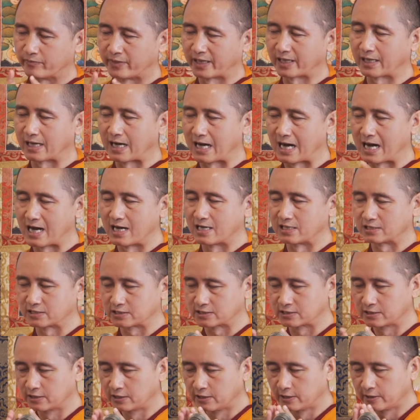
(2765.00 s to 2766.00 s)
make
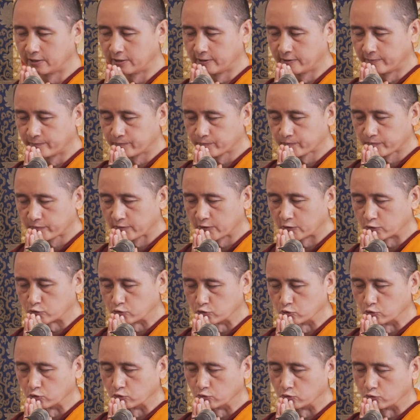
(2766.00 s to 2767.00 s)
us
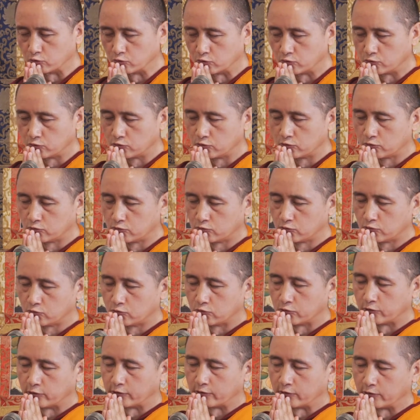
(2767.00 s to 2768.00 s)
to
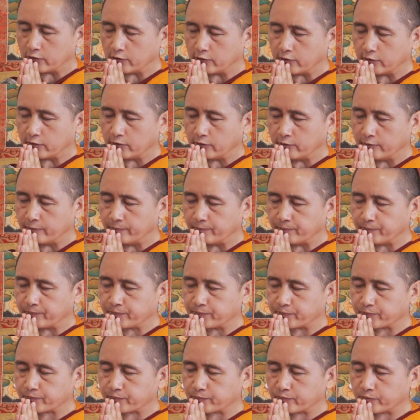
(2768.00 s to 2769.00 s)
Uh,
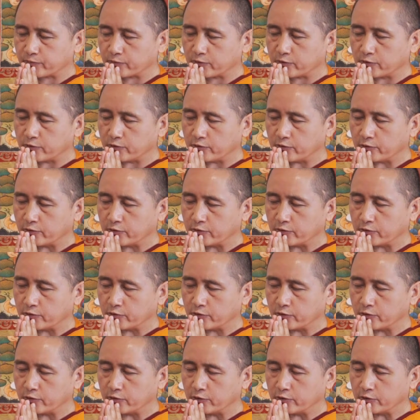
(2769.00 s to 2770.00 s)

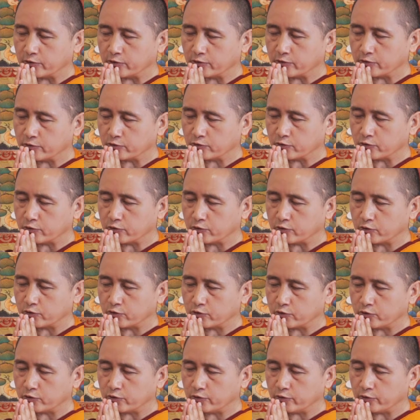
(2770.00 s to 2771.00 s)
uh,
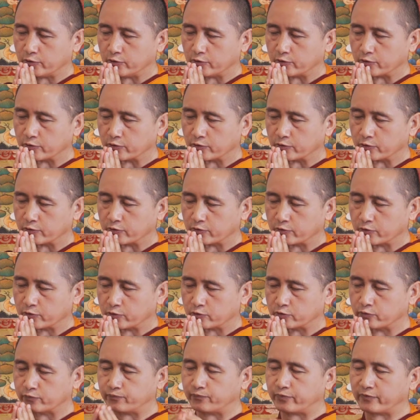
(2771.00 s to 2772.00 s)
you know,
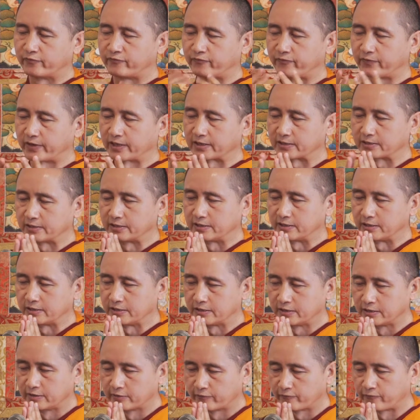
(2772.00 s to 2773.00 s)
to perfect the
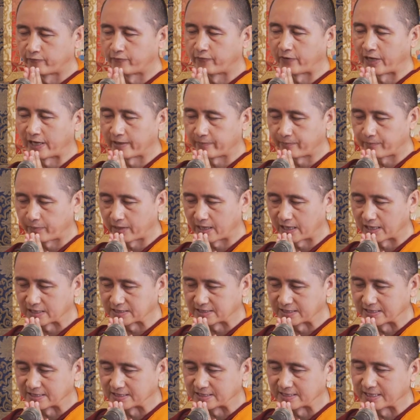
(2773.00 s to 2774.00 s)
five
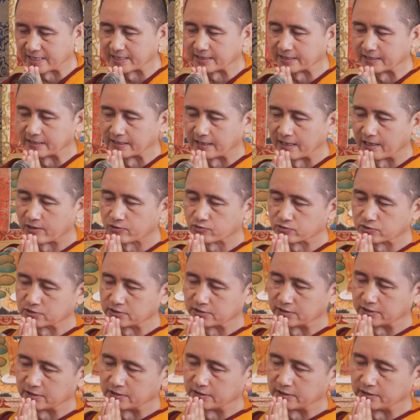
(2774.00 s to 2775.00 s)
paths and ten
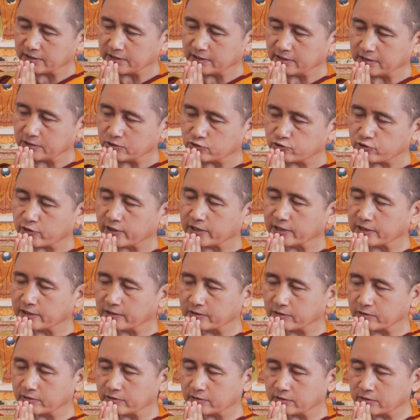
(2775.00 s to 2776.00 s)
grounds in the
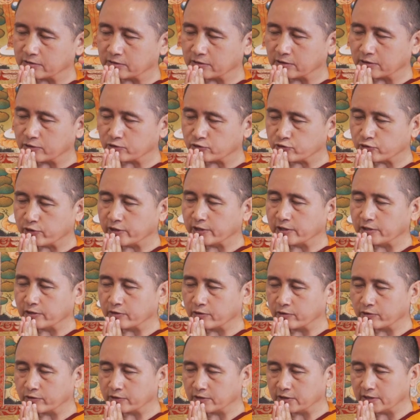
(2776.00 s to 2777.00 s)
training on uh, training
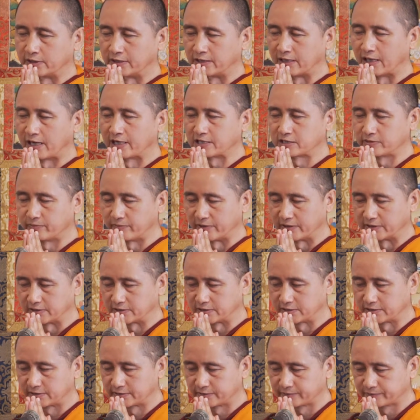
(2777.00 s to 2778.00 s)
on the
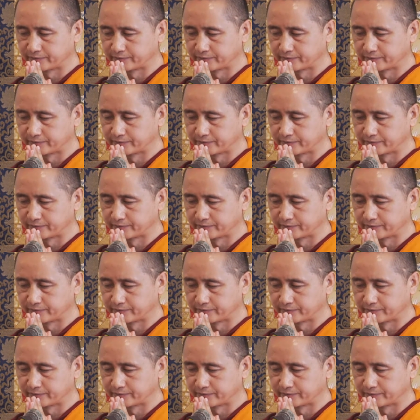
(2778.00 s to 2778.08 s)
enlightenment,